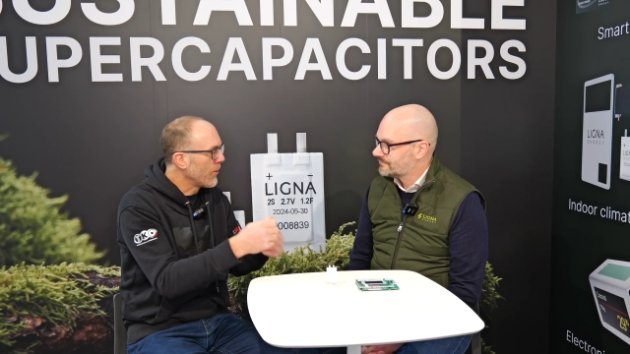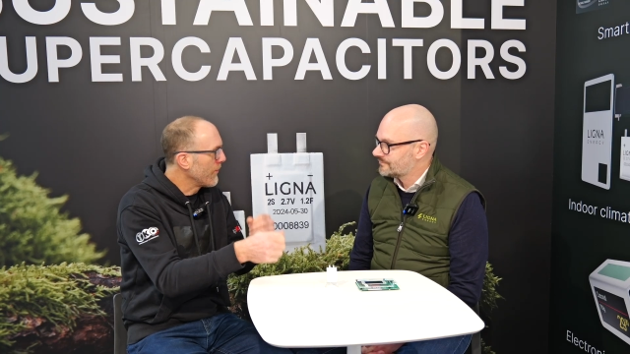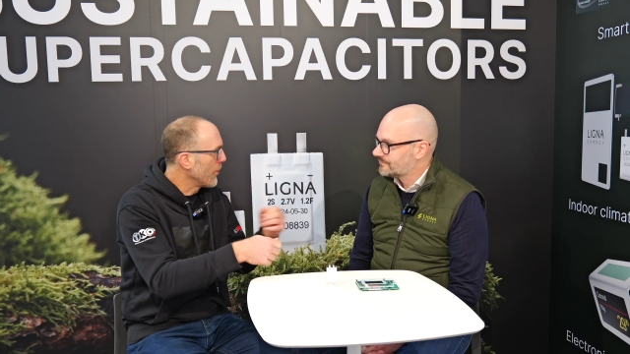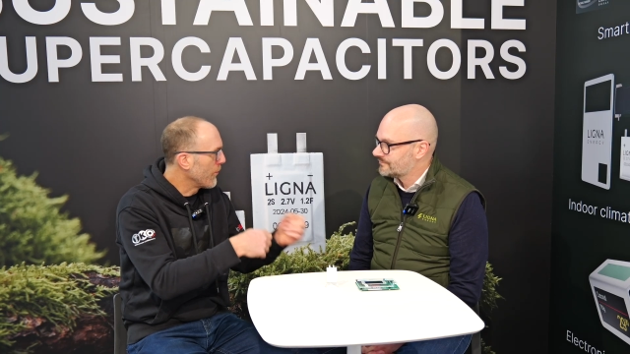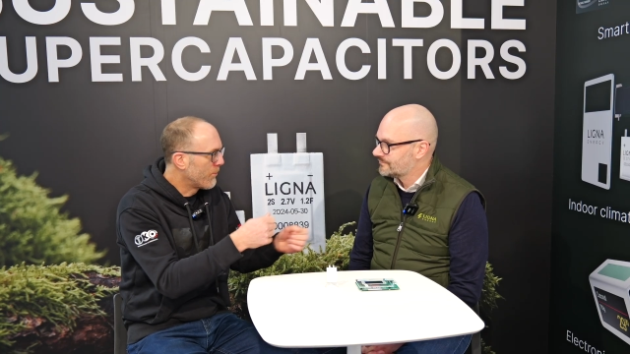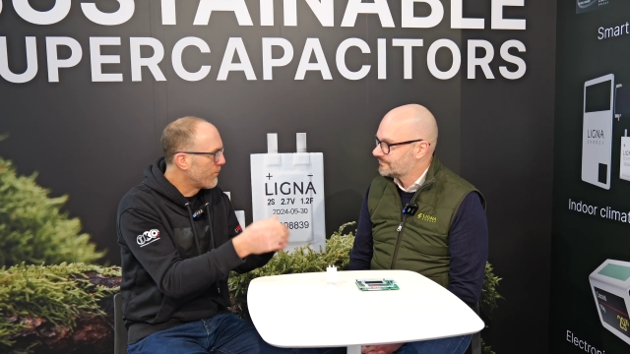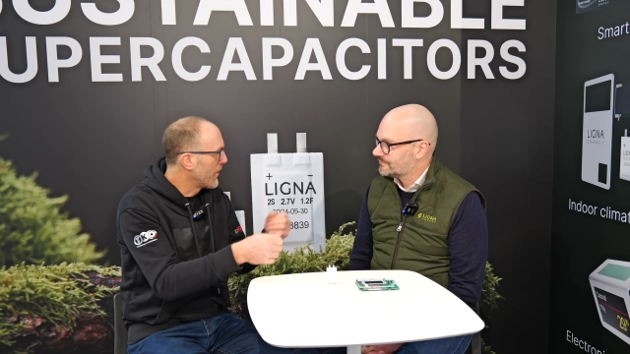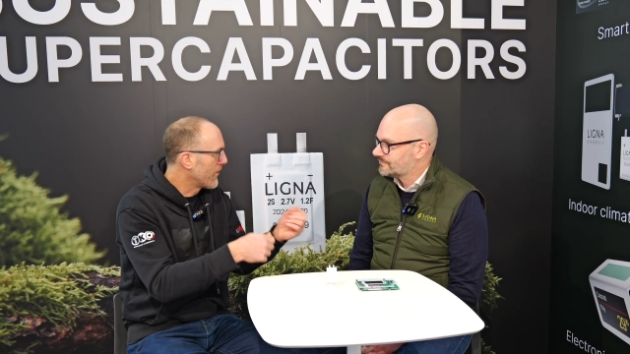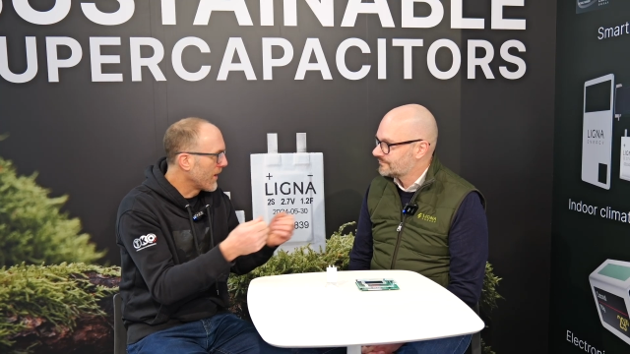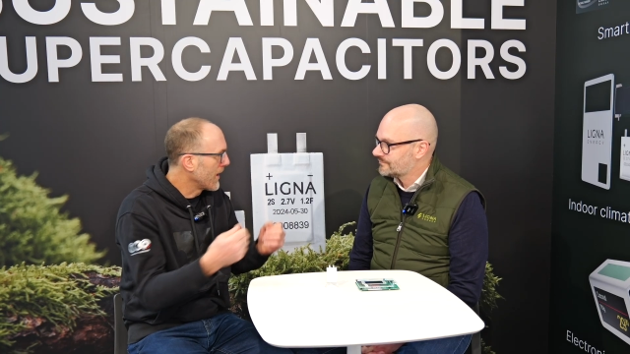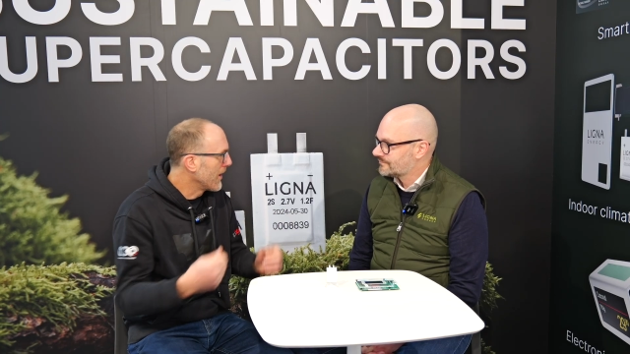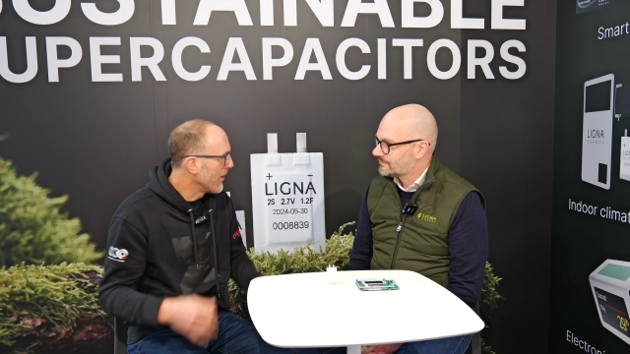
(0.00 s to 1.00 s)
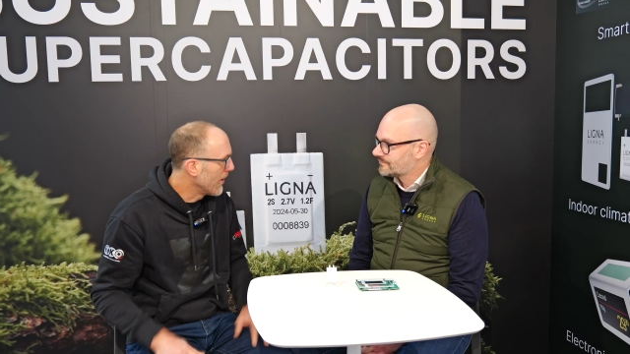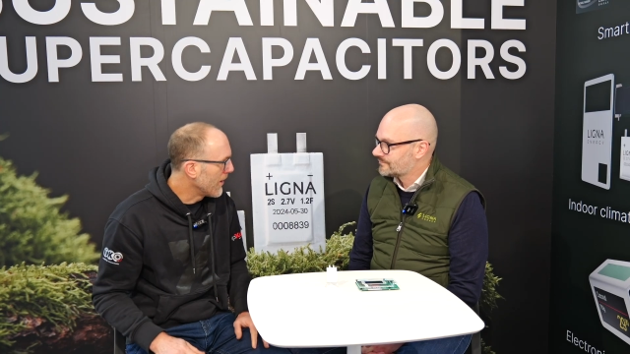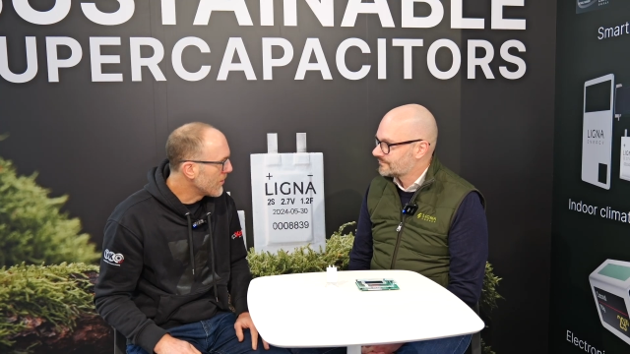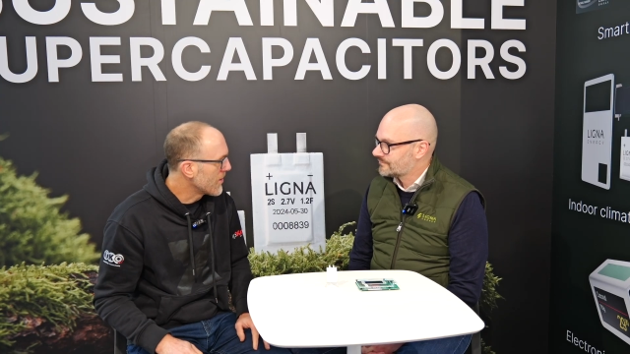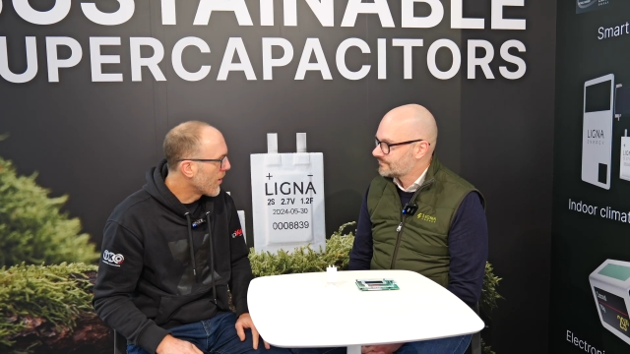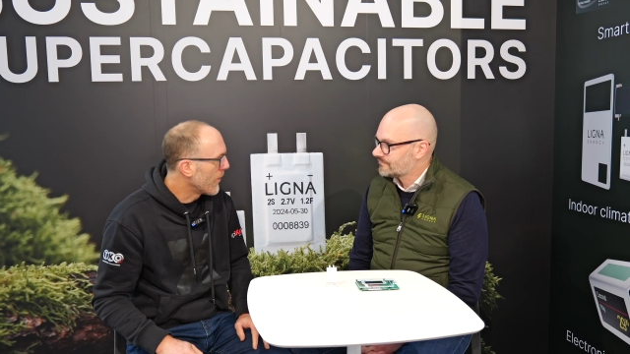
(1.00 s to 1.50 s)
Speaker 1: point of view of designing in an
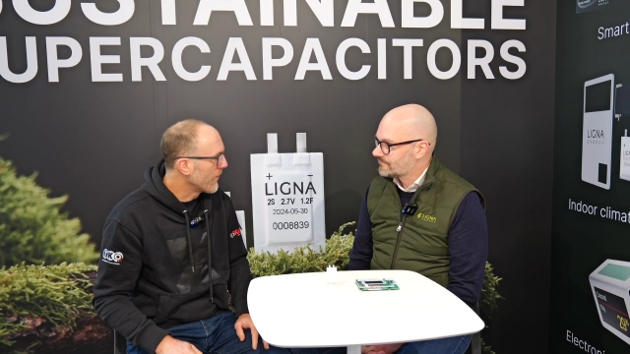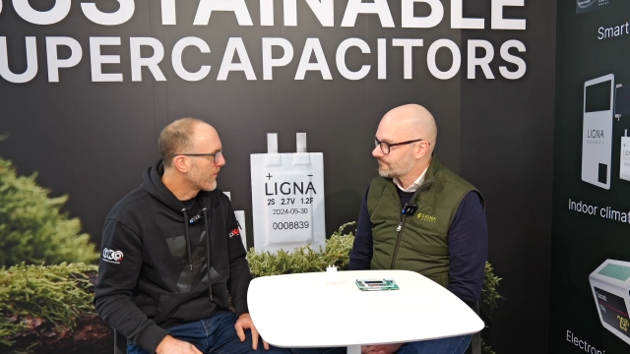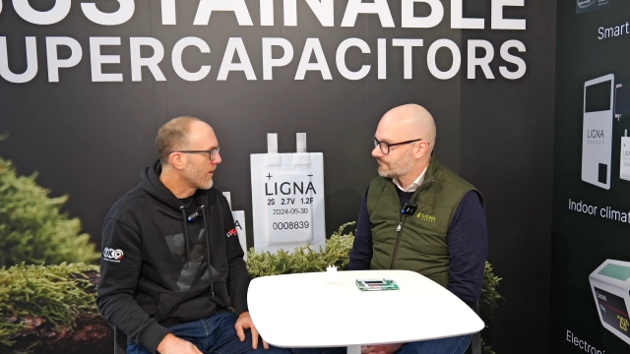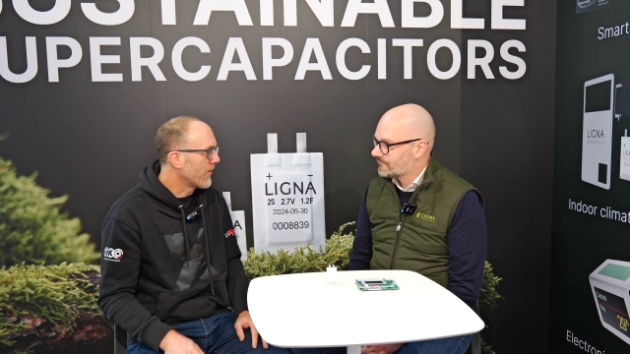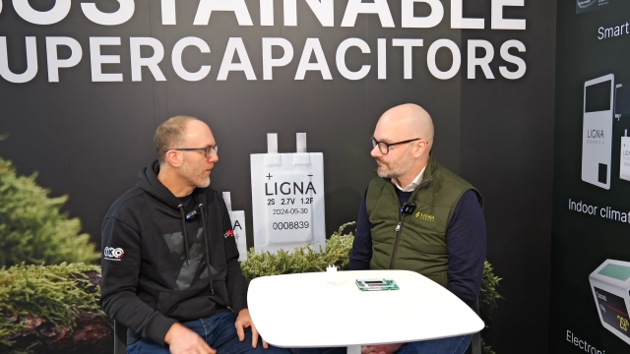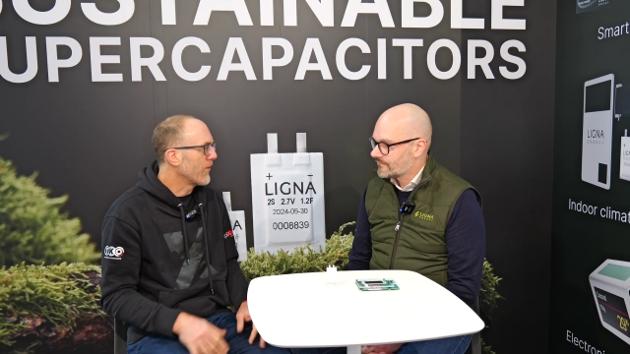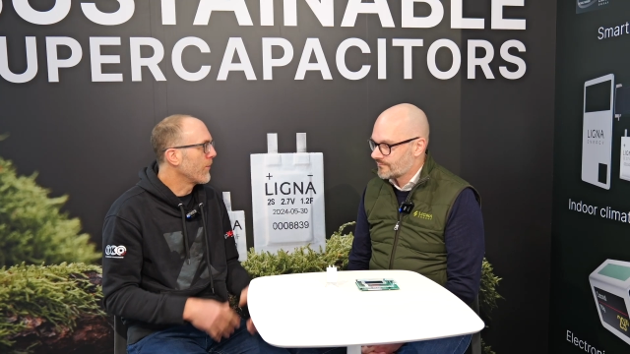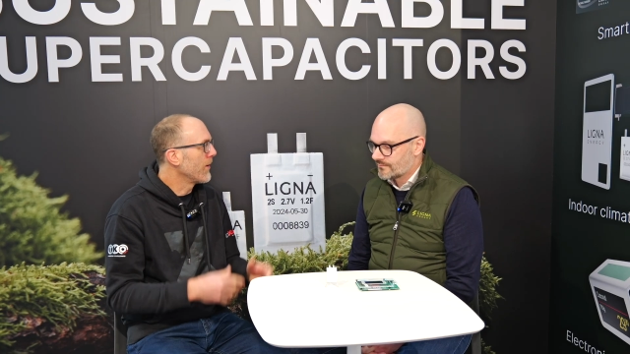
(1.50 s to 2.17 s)
energy harvesting system?